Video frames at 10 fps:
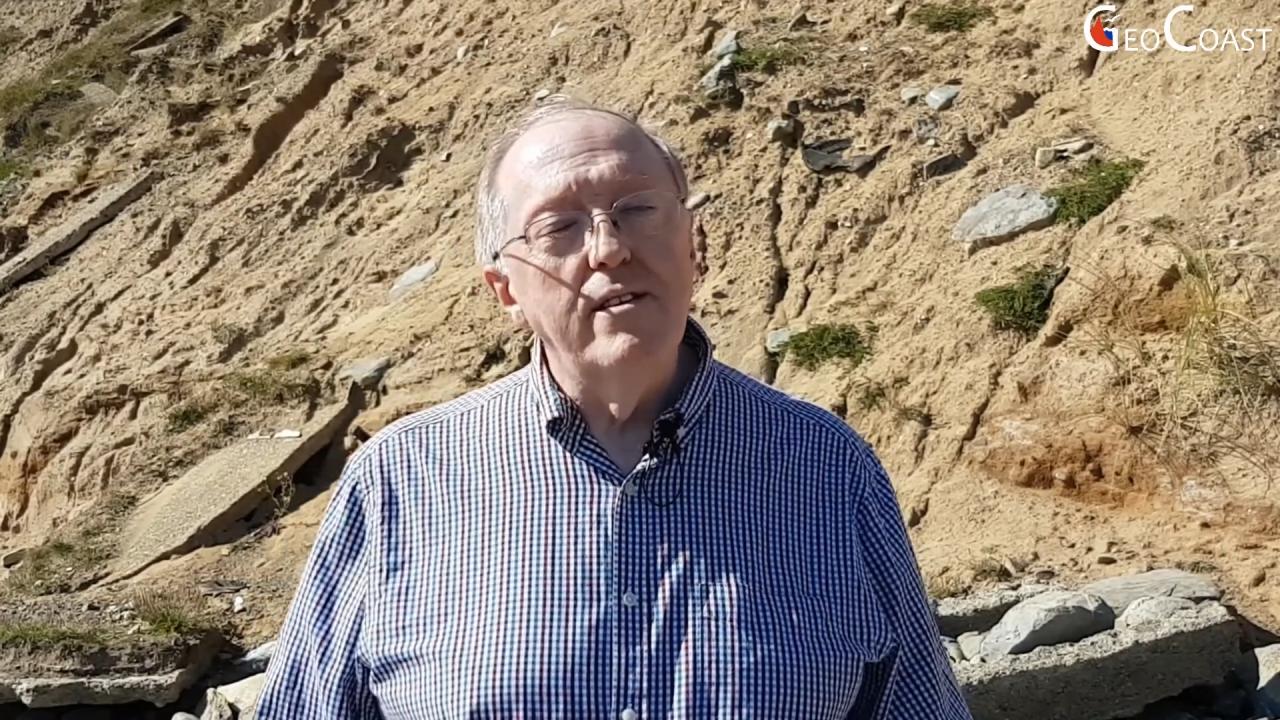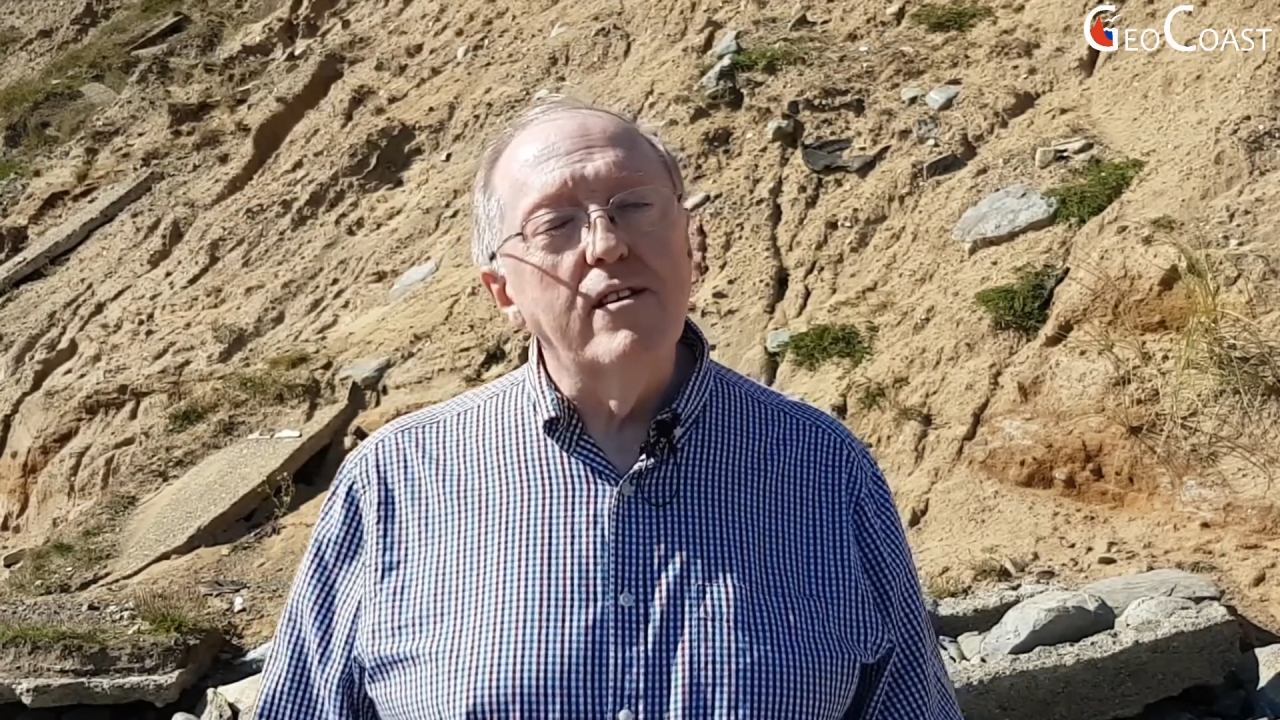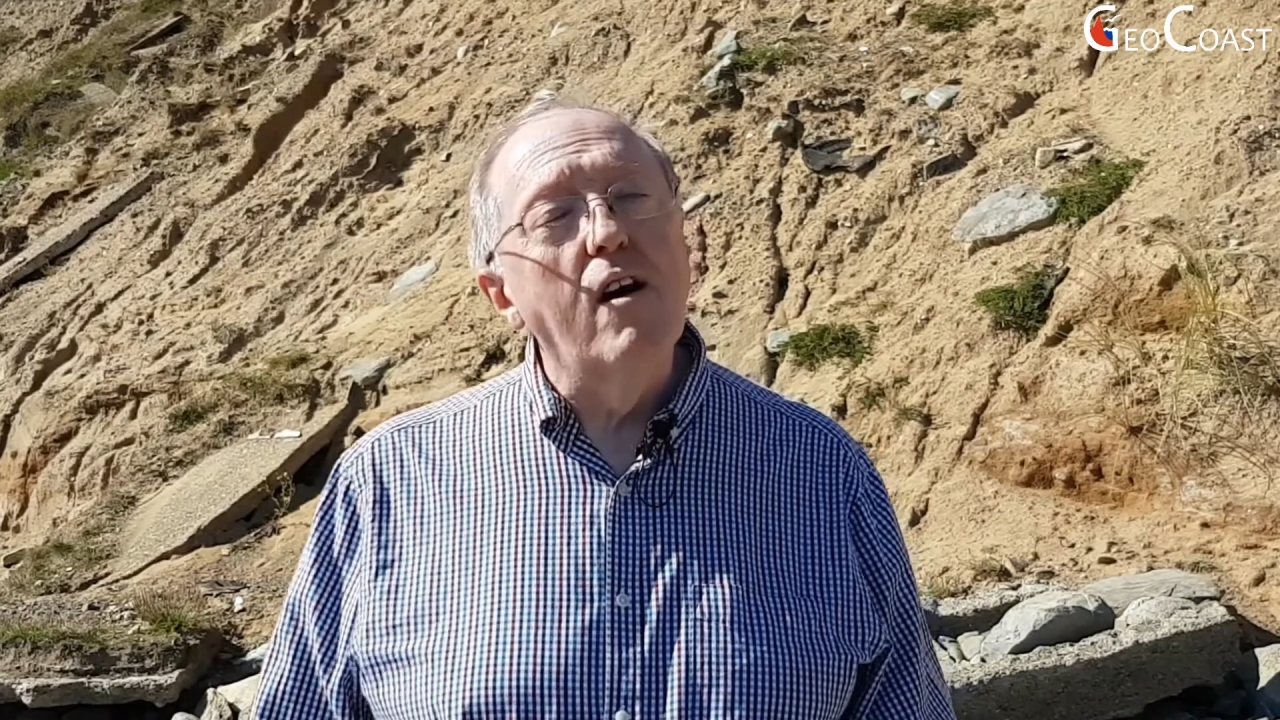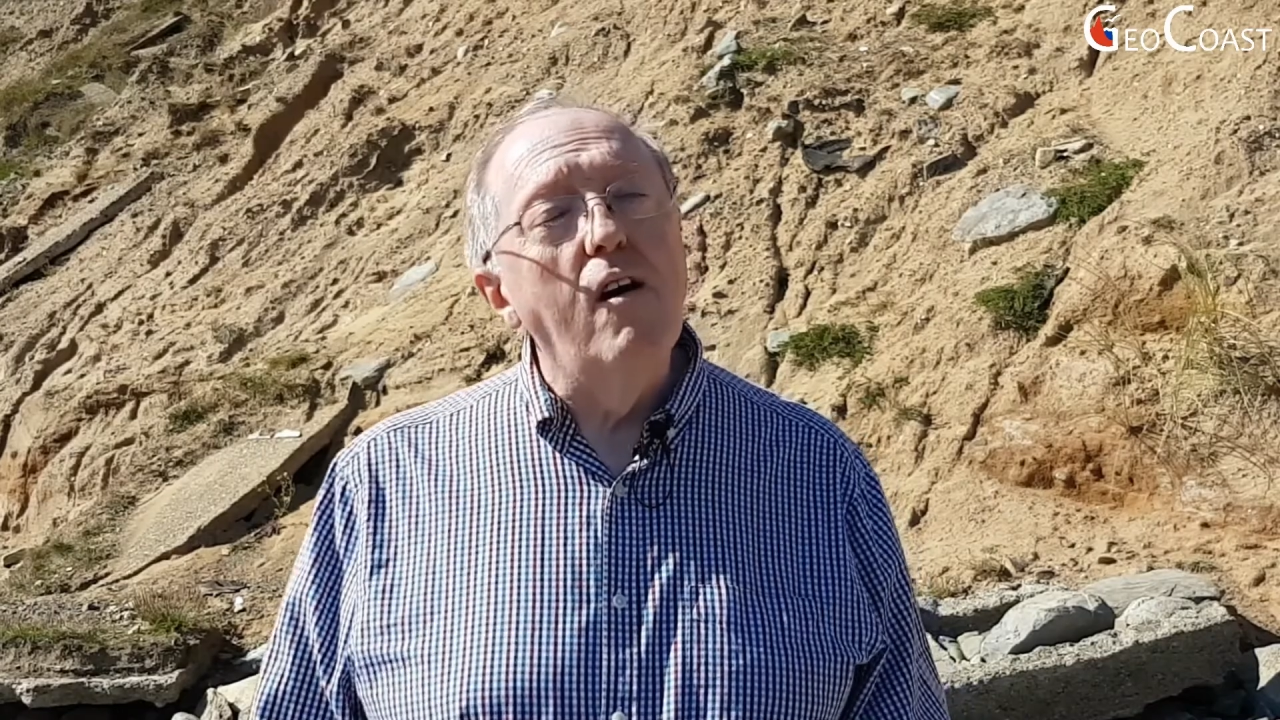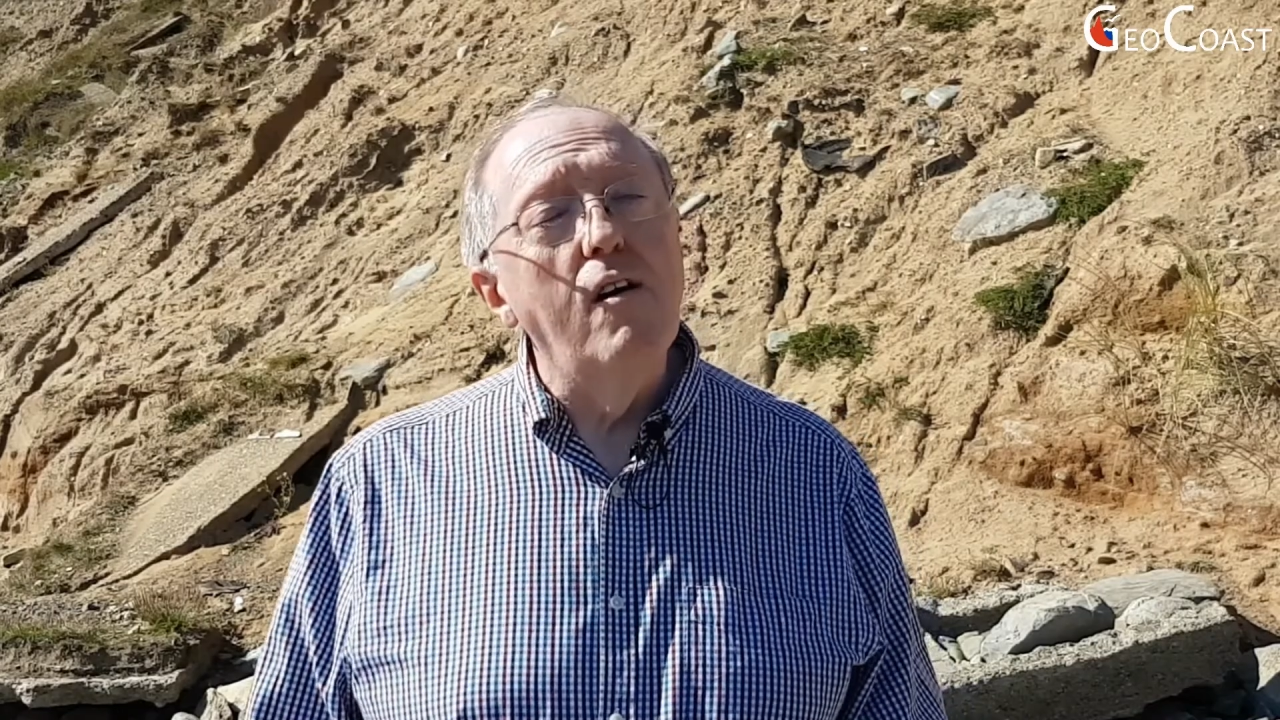
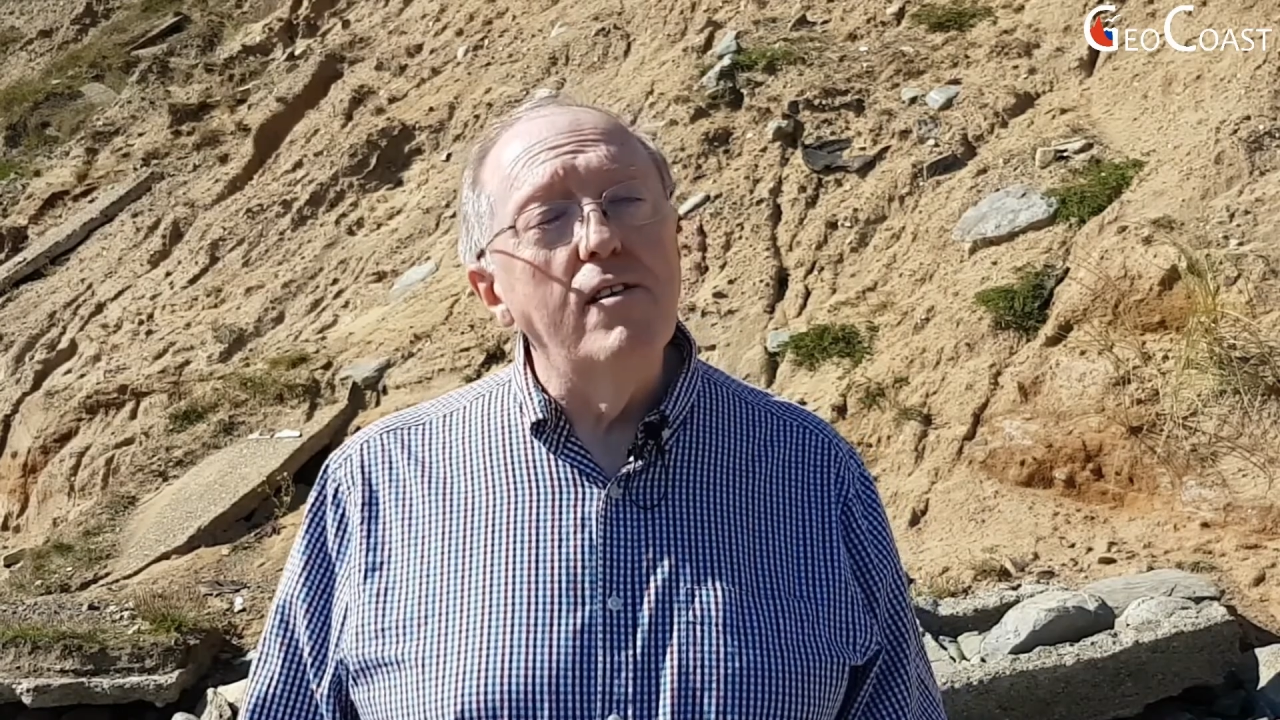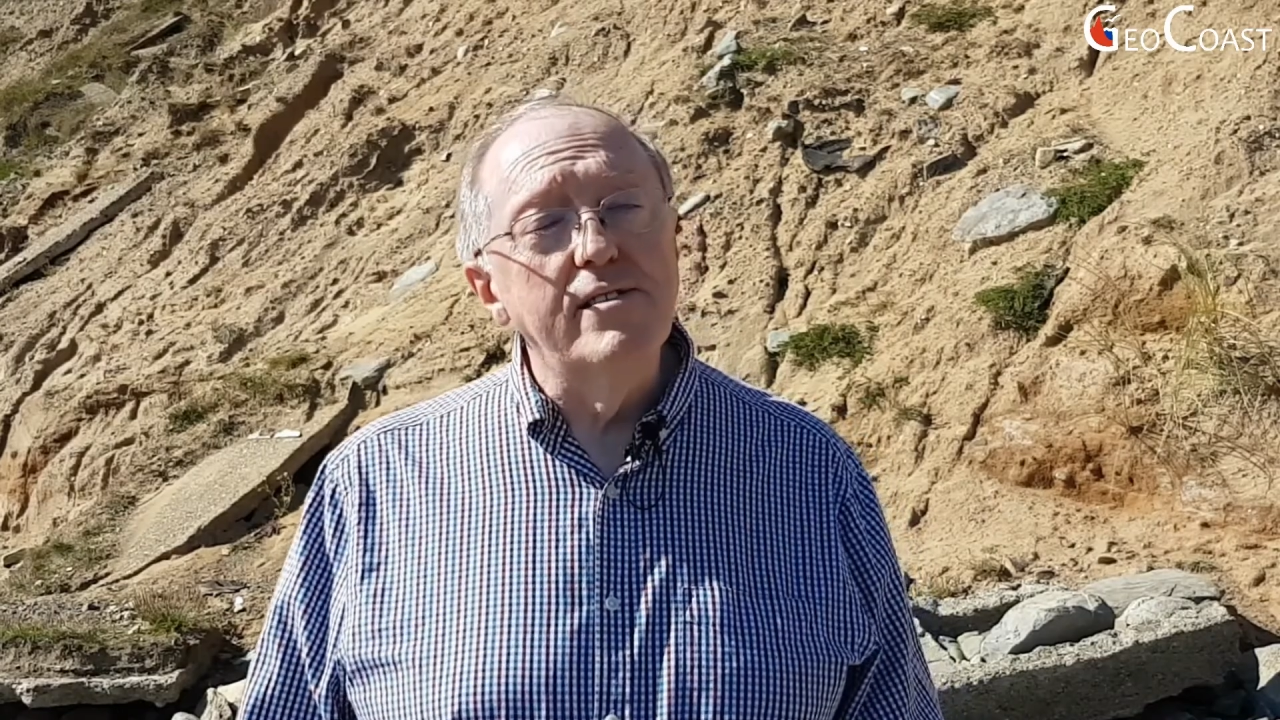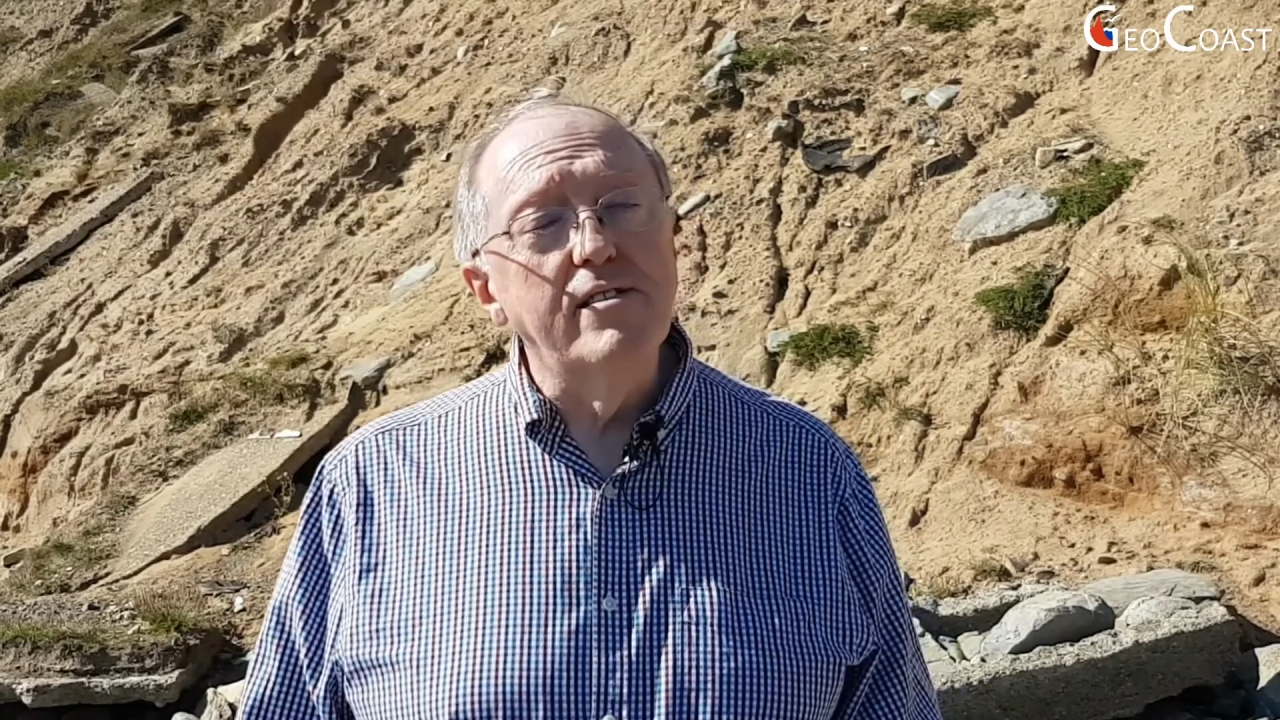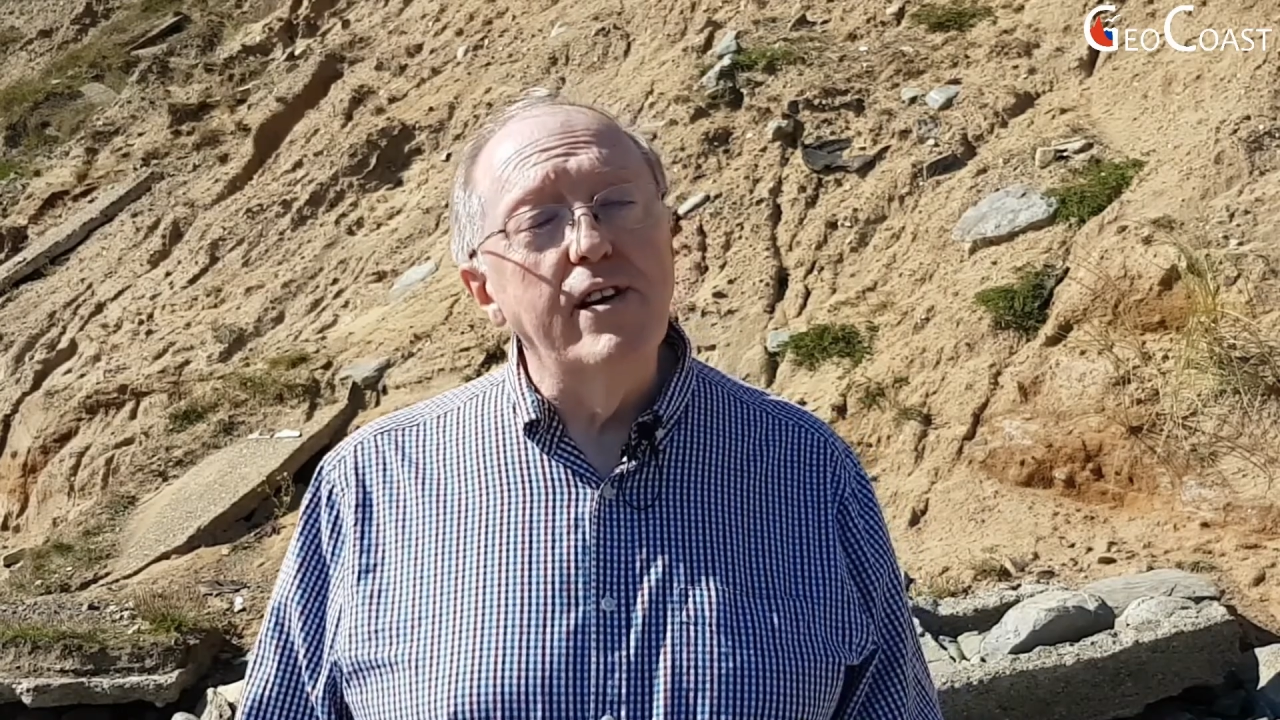they're called